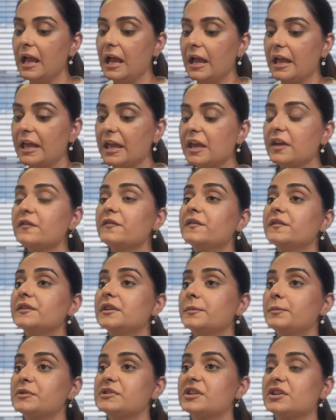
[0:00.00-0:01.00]
If
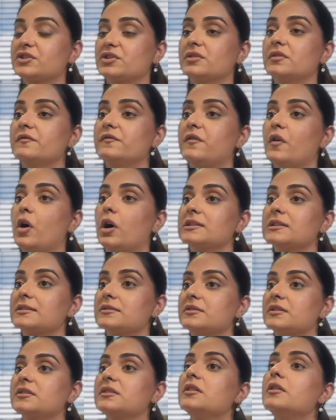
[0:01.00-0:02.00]
the position falls
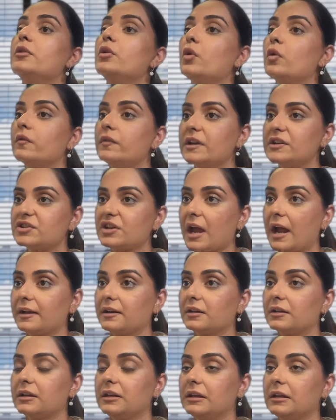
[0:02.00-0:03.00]
under the low wage
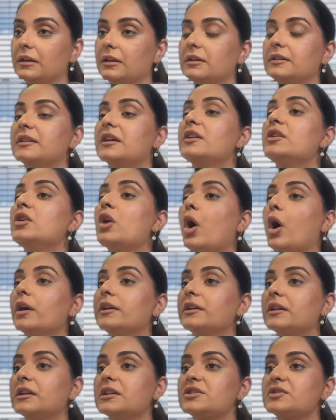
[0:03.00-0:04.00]
category, they're
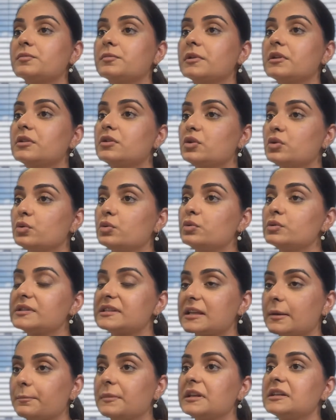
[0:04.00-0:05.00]
not eligible to
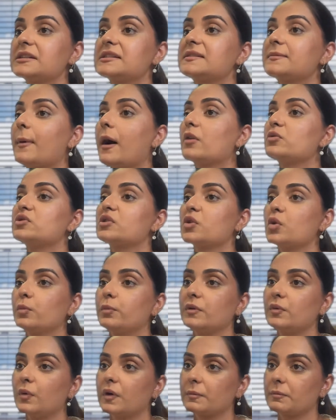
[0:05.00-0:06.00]
submit spousal
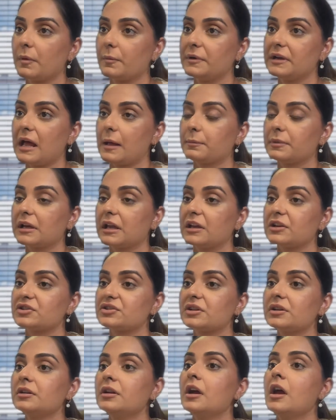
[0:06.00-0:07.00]
open work permit
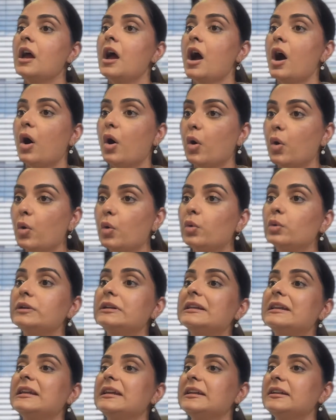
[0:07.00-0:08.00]
application.
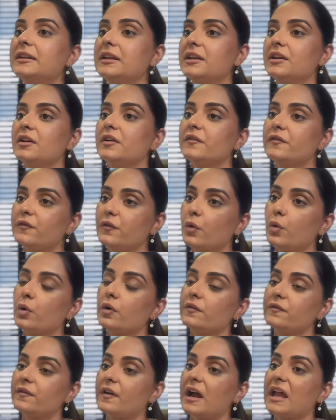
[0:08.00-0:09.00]
Only tier
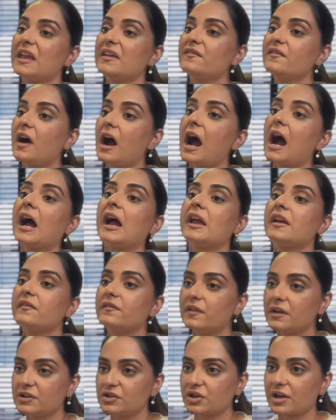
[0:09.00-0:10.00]
4, 5 high
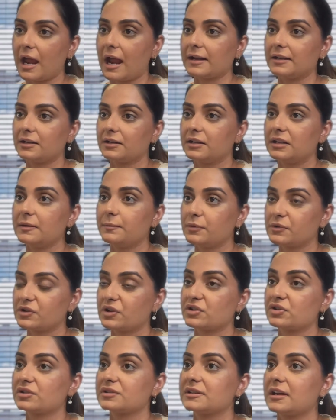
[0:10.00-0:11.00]
wage category
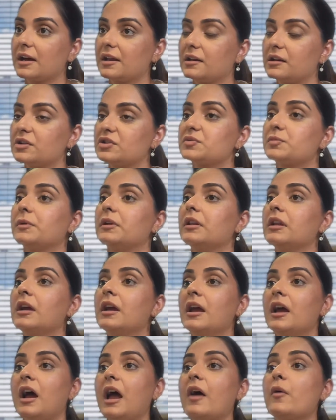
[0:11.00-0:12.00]
positions are eligible,
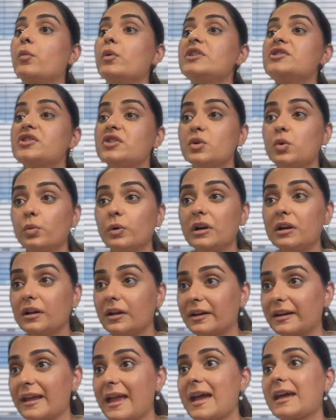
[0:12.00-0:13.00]
which you will
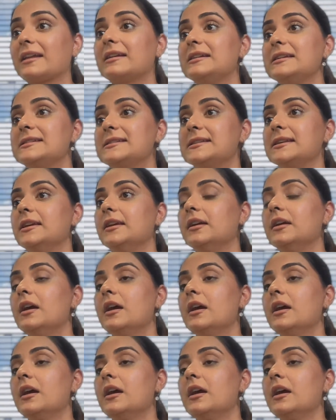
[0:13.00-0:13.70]
rarely see.